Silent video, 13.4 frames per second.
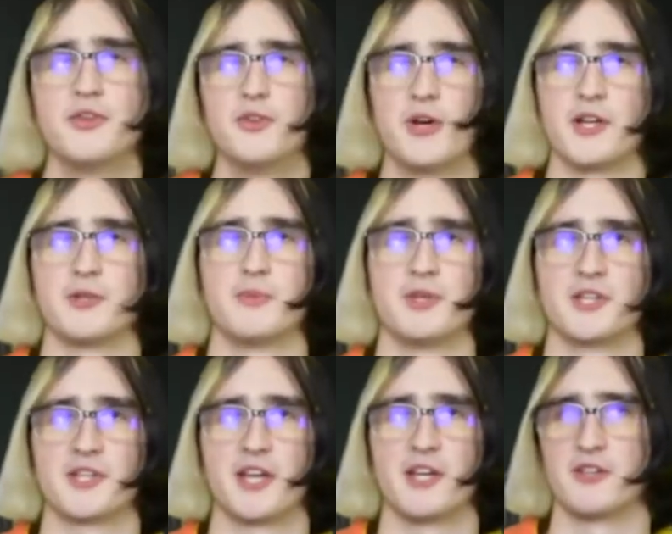new item
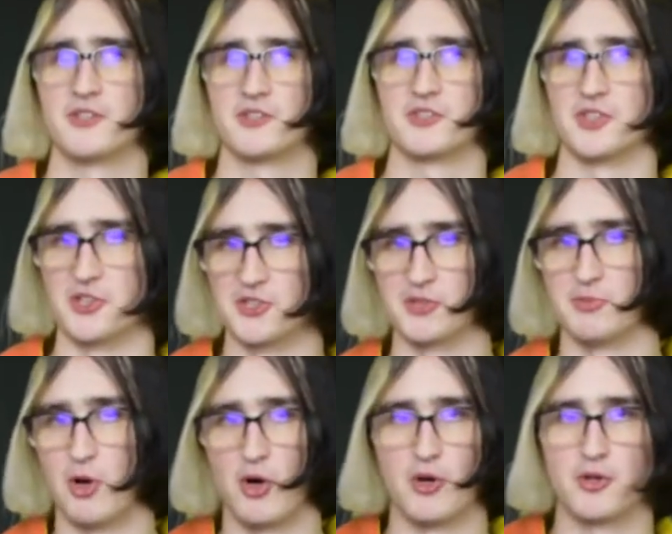indicator is just a
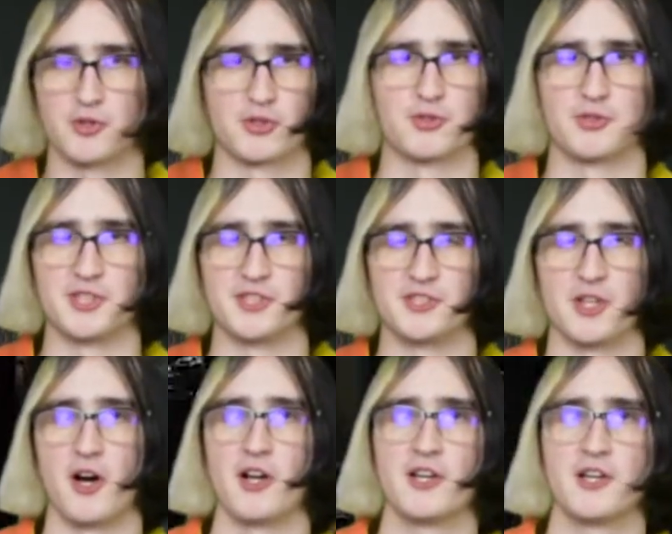small green
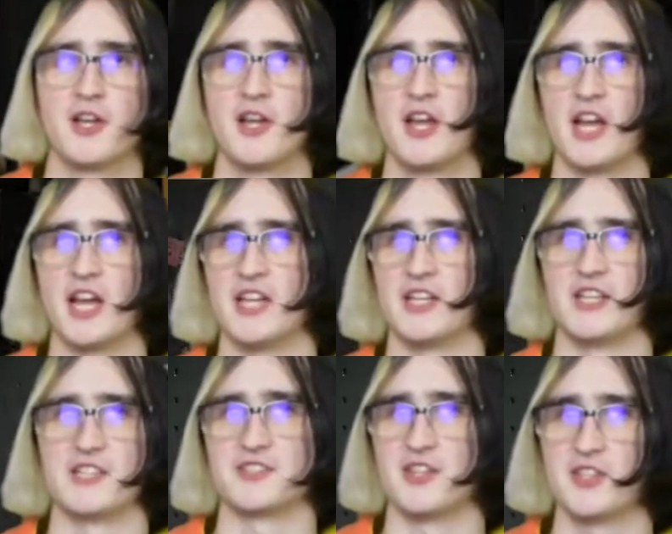dot, and
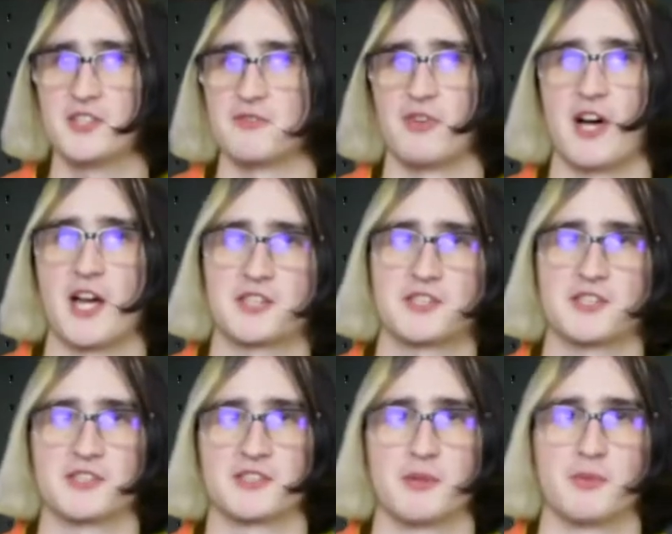it's not as flashy
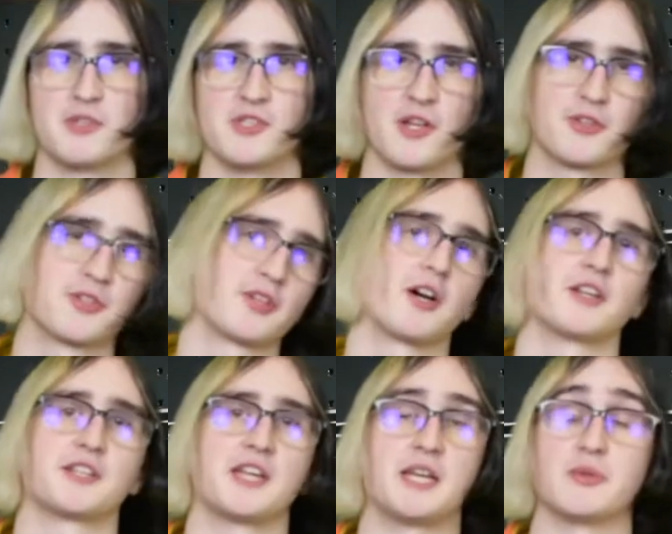as some of the other
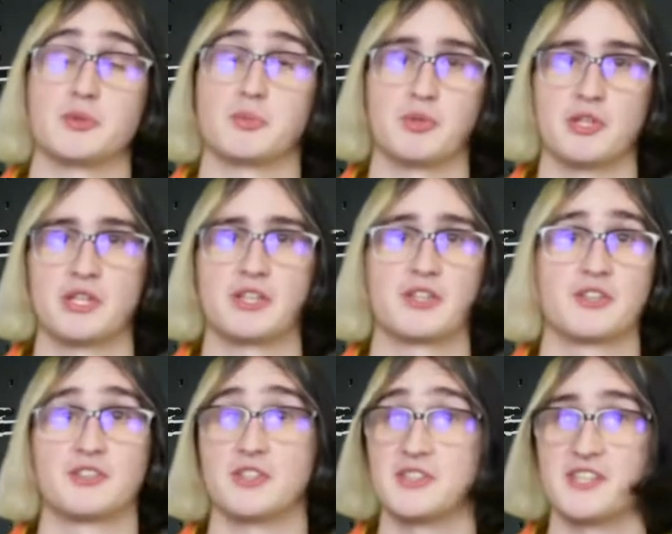COD games, but
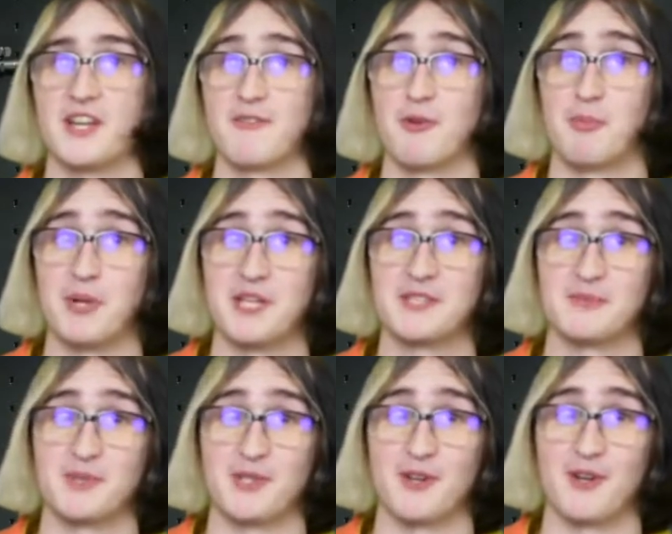does it ever piss
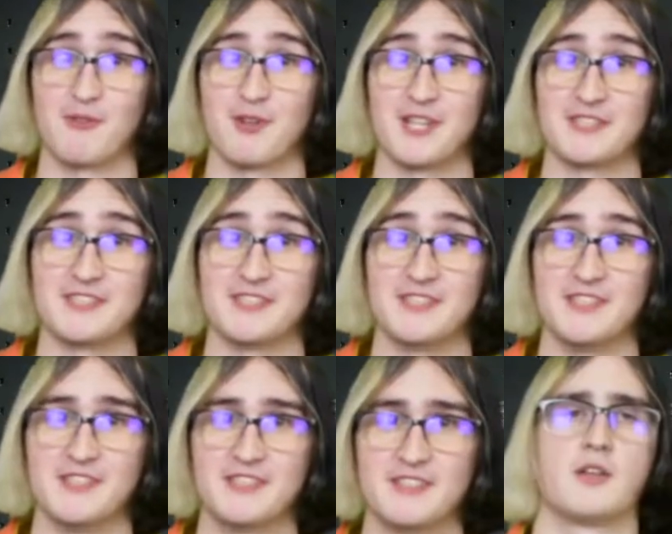me off when I see
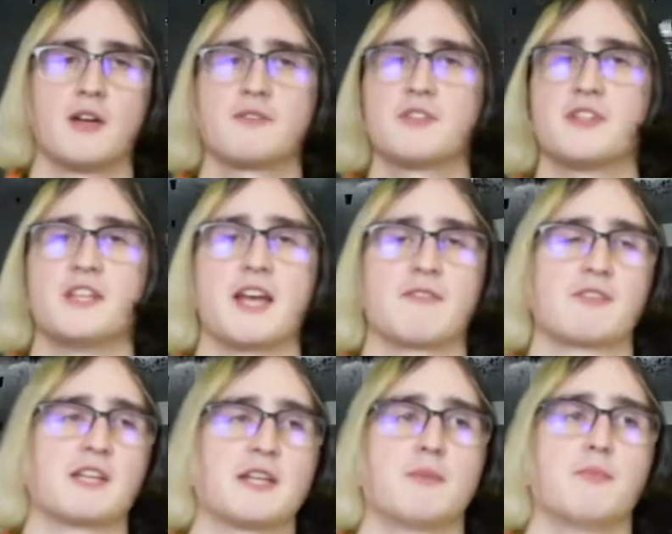it? You have to
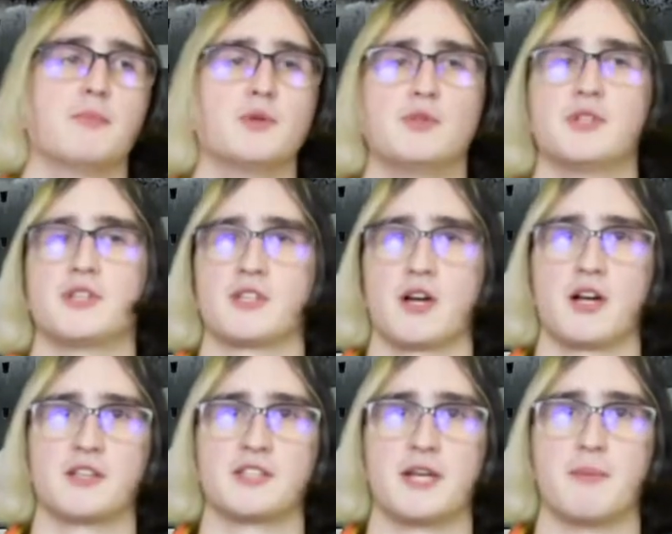navigate a million
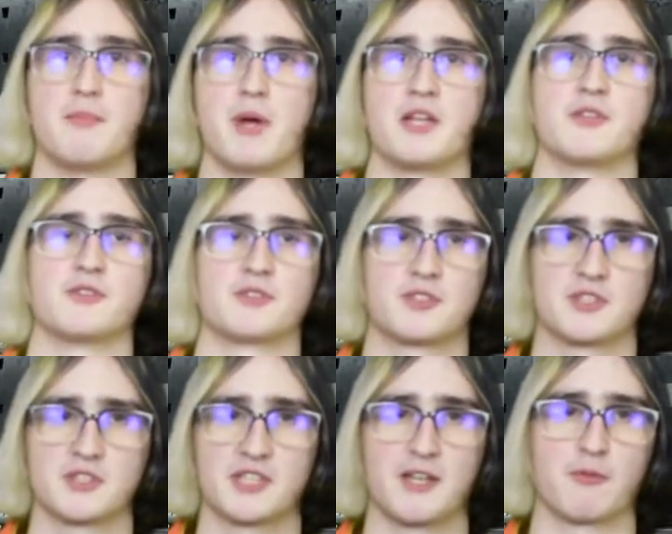goddamn menus
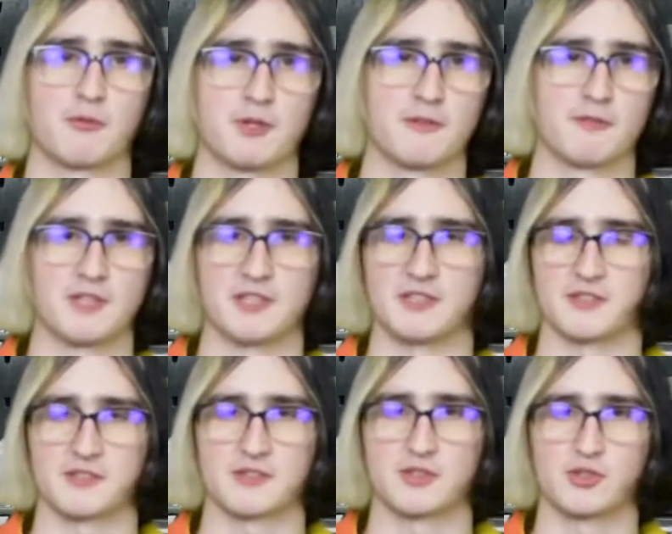just to get rid of it, and
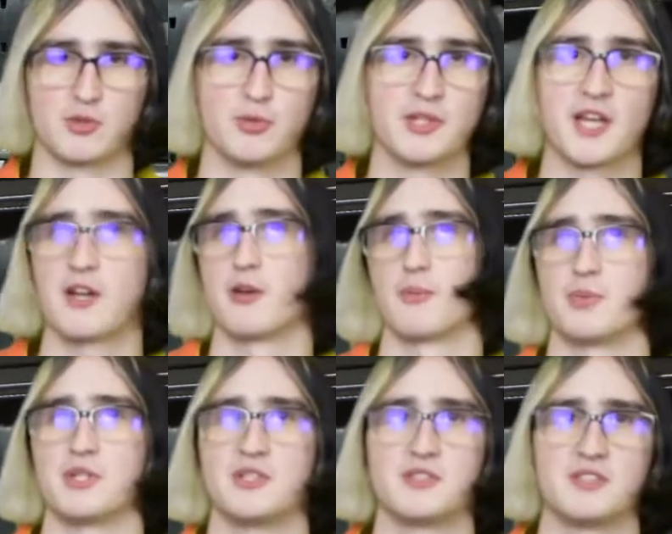doing that on
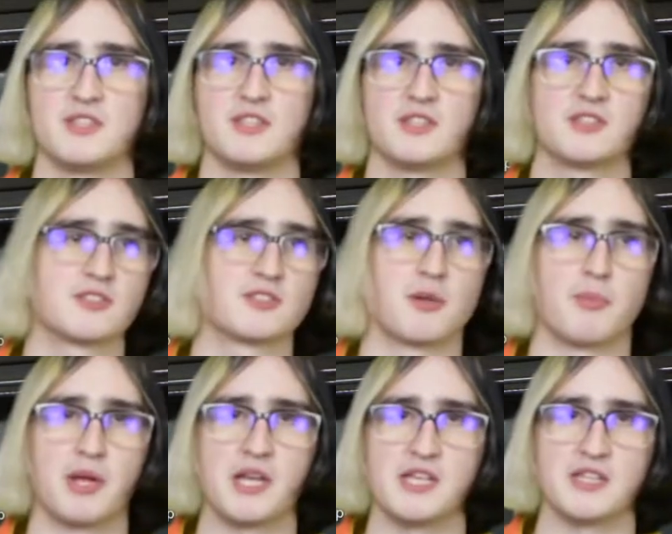PC is just a
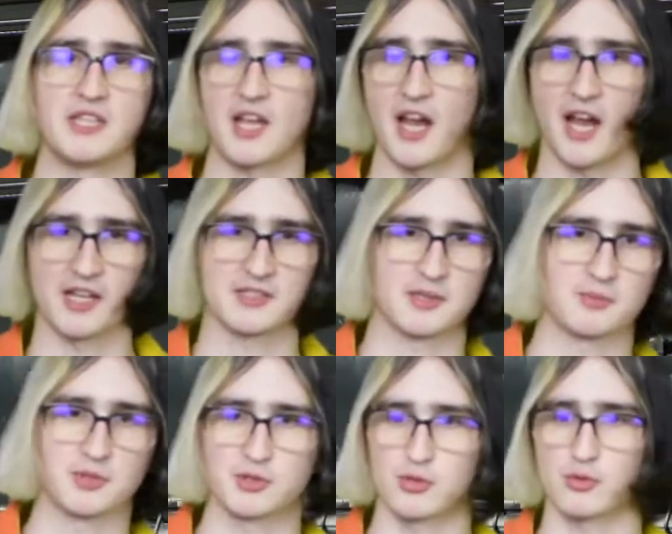pain in the ass. I'm
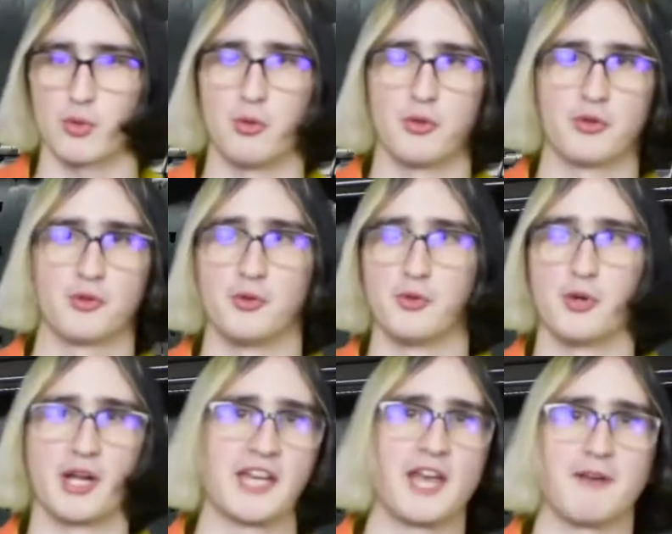just scrolling through and
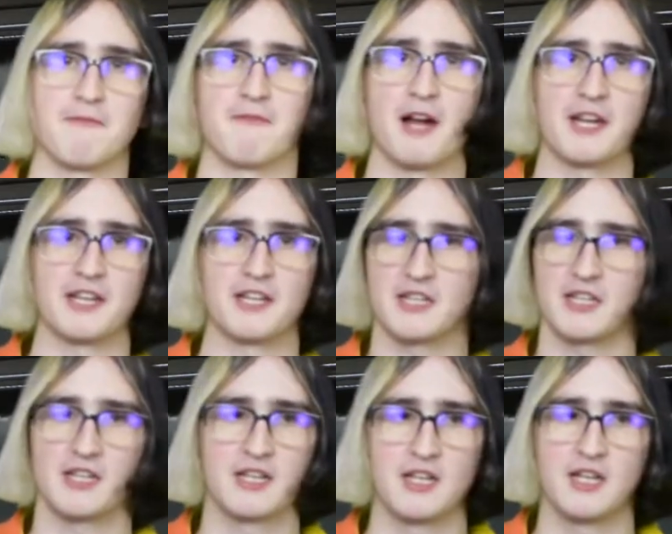I can't find it.
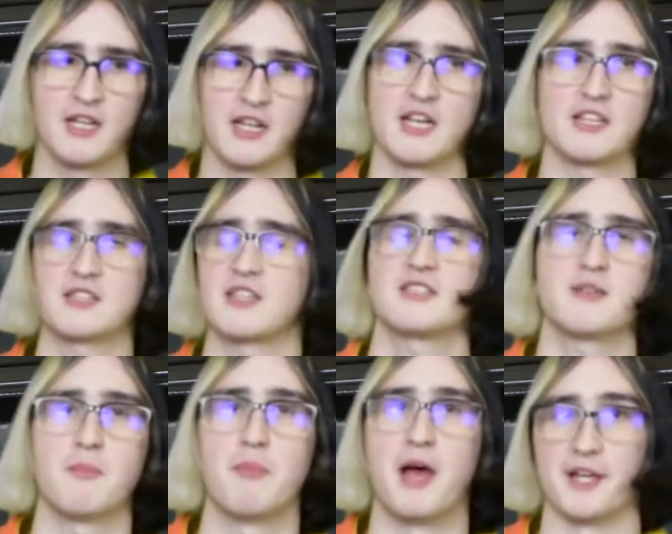It's
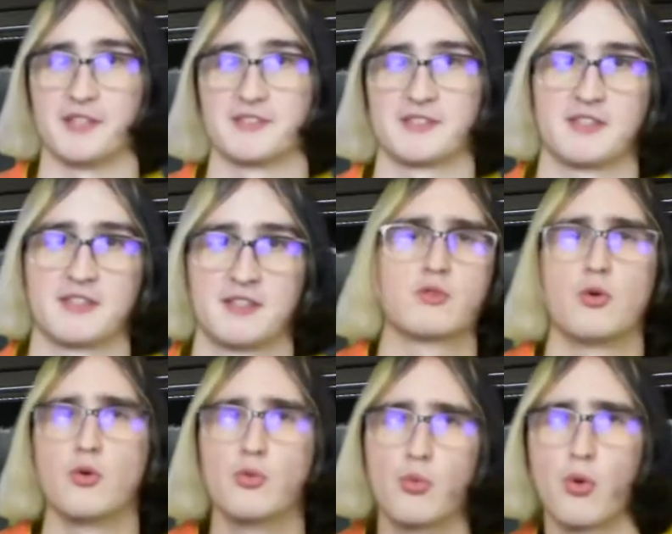a mess.
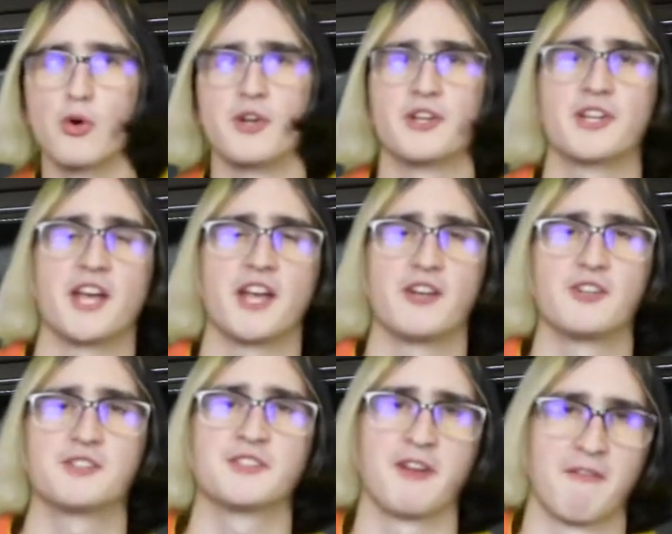Cold War
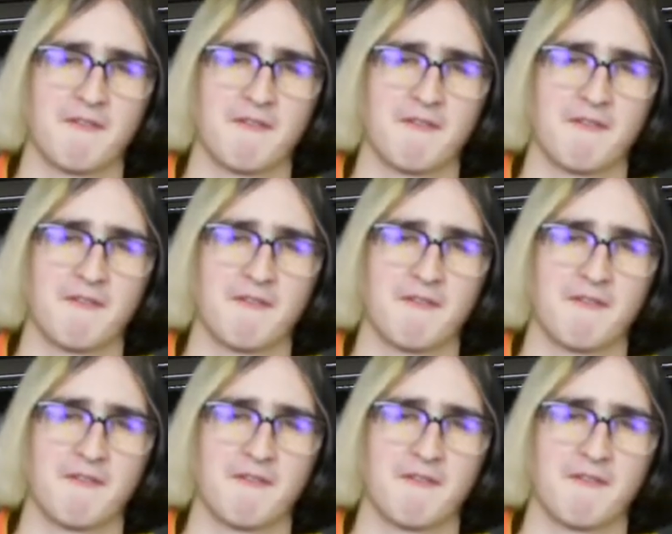indicators,